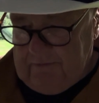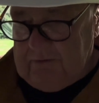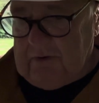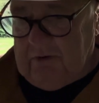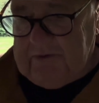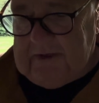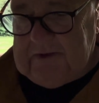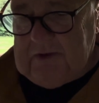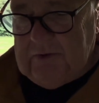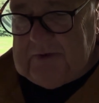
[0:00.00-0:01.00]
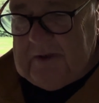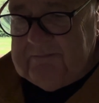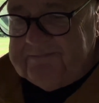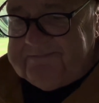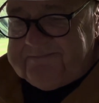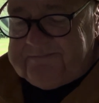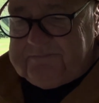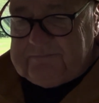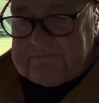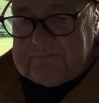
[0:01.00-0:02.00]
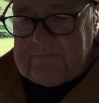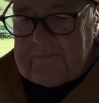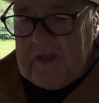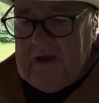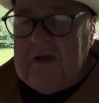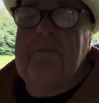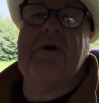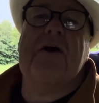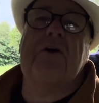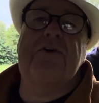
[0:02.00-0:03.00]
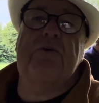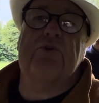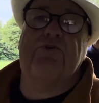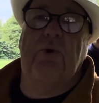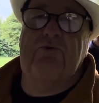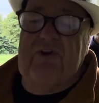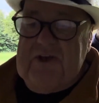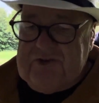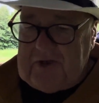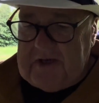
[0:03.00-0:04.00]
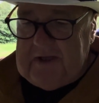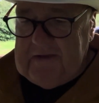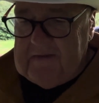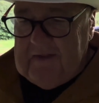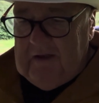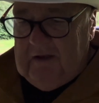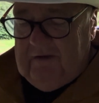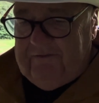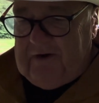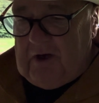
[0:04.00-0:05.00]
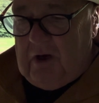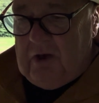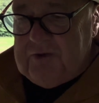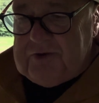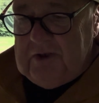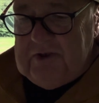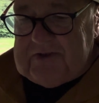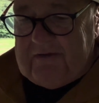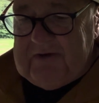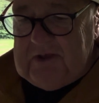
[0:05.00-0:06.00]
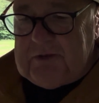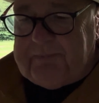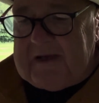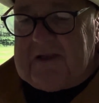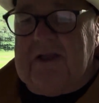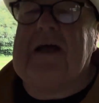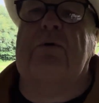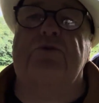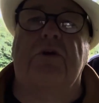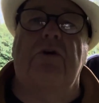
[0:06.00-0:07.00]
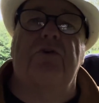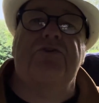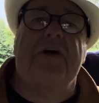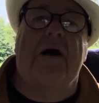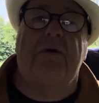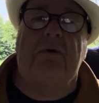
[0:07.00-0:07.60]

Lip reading: Fuck all, thank you, John. And a bit of good news before we finish, Johnny. Farage is having his bank accounts closed down.